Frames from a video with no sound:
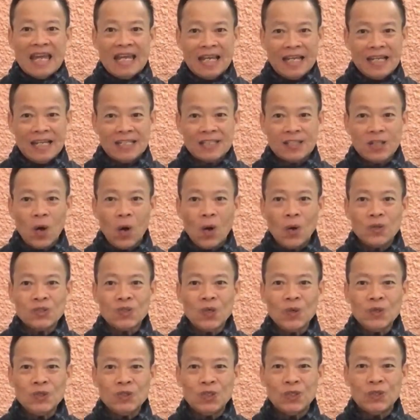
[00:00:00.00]
It is
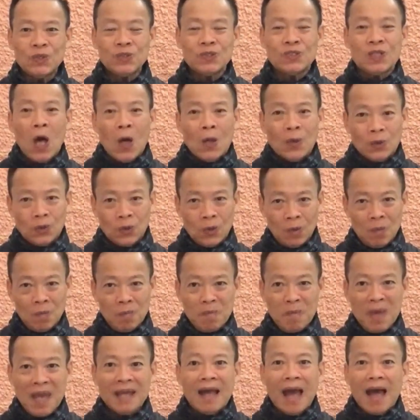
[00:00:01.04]
also used to
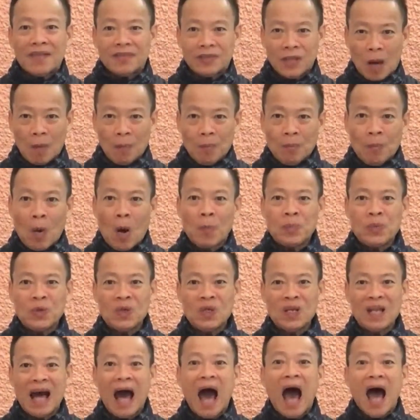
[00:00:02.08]
make the
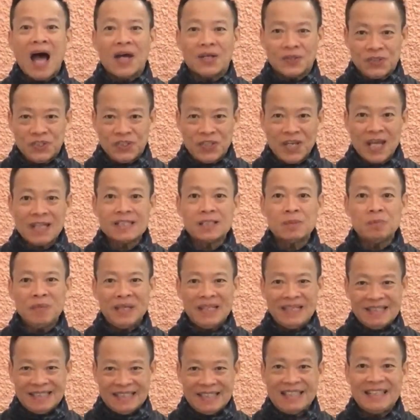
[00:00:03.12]
popular
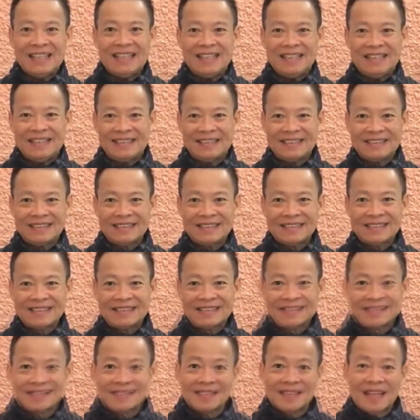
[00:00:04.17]
jasmine tea.
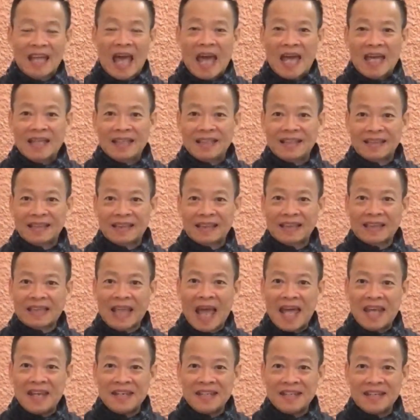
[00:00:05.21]
Aha!
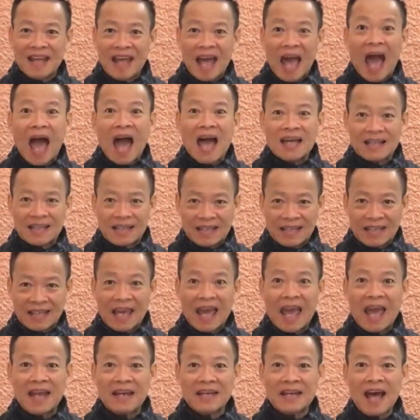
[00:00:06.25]
10.
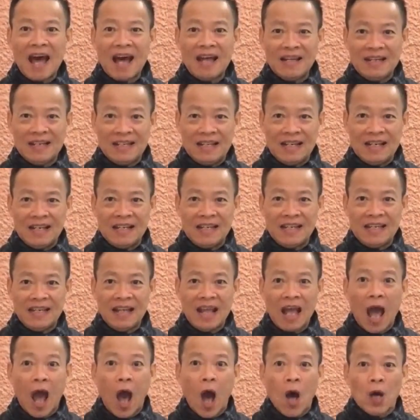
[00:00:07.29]
Canna lily.
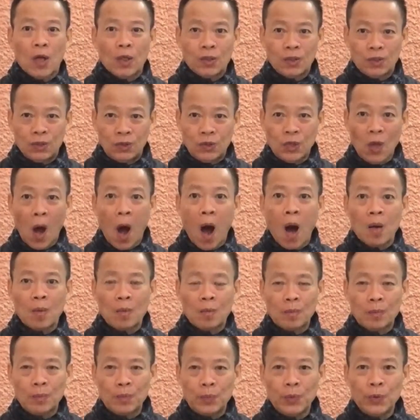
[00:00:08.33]
Dog
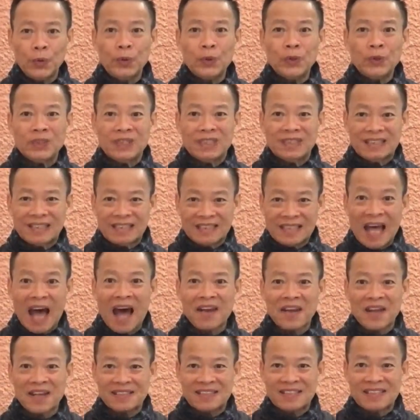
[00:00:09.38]
hood
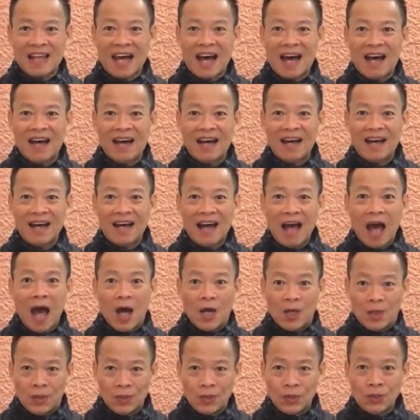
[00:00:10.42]
taraksa.
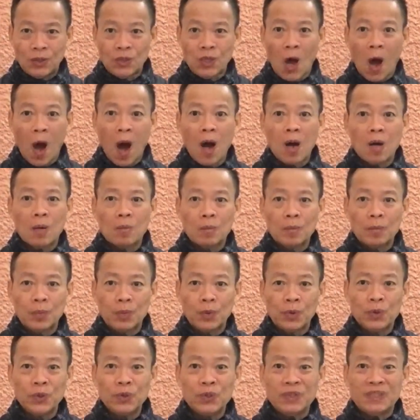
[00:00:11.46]
Dog
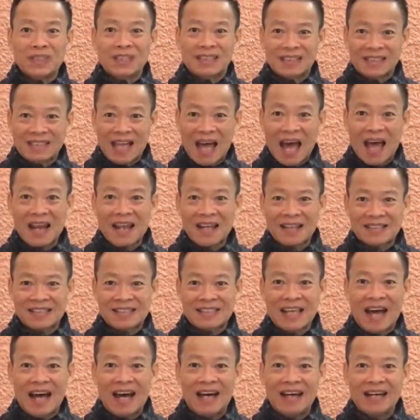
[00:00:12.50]
hood
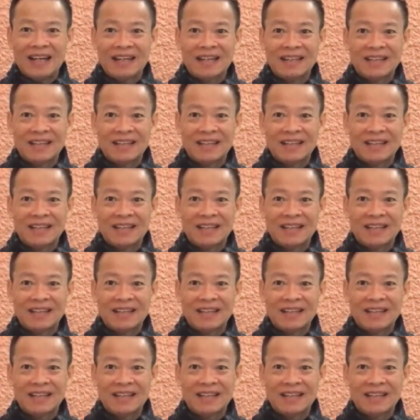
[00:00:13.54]
taraksa.